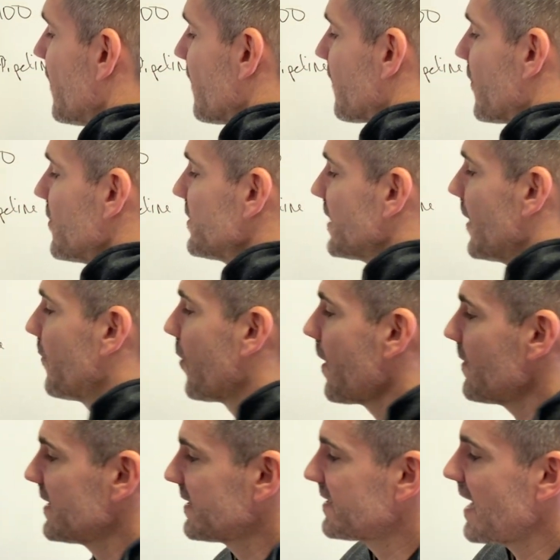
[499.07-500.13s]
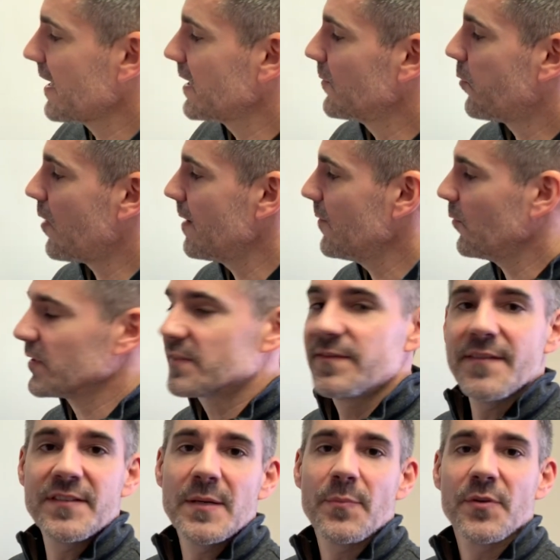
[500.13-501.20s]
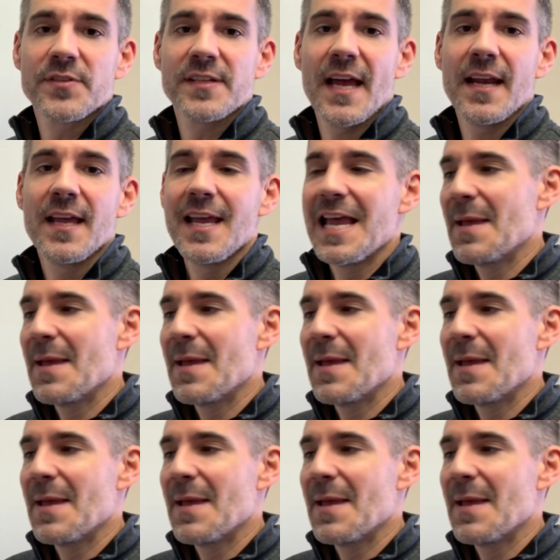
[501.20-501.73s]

first appointment to second appointment, was 50%.